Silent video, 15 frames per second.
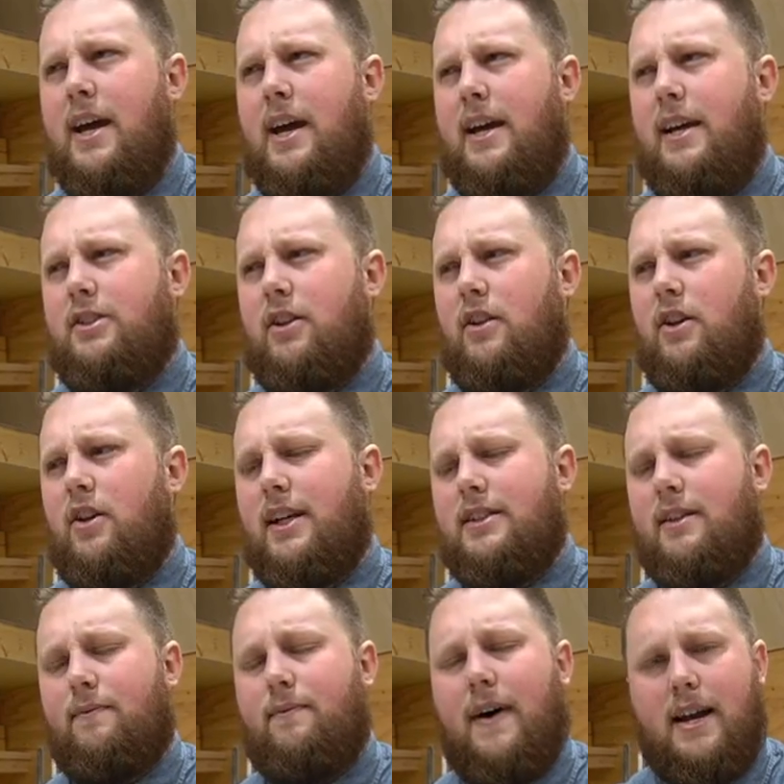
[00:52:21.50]
so that you guys
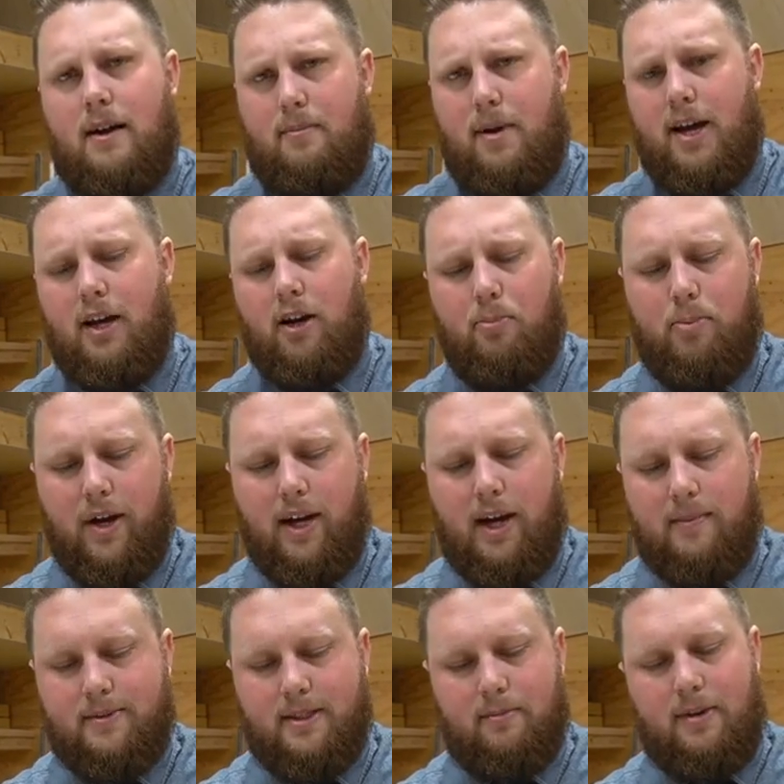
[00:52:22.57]
can find them and go pick
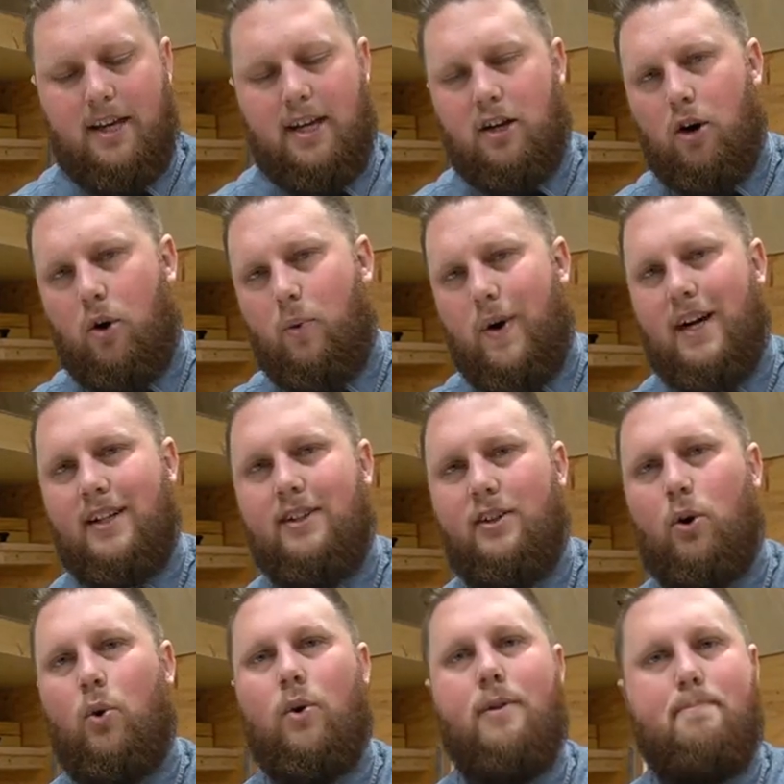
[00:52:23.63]
up some Eco-Weld
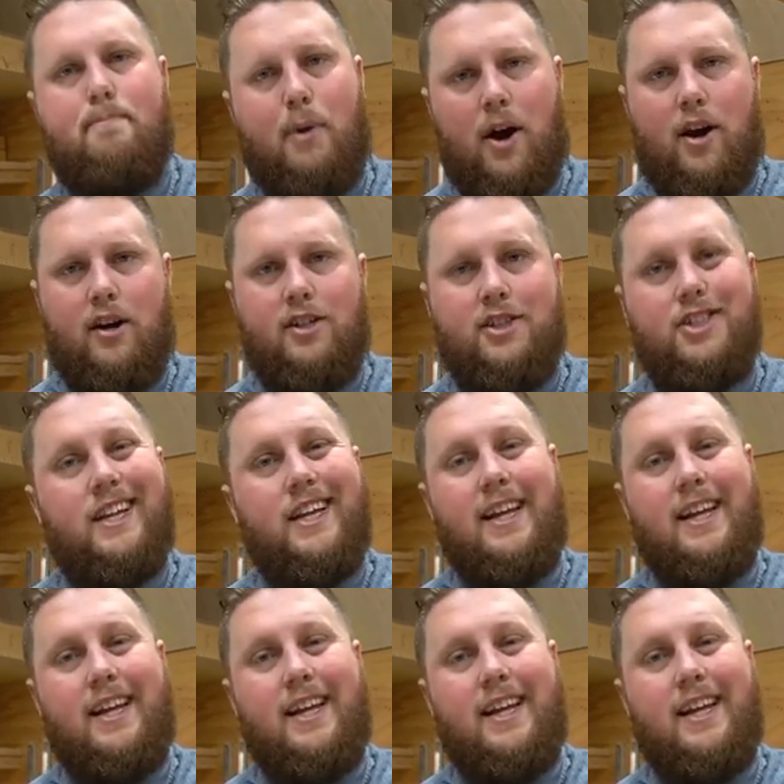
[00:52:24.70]
or Barge.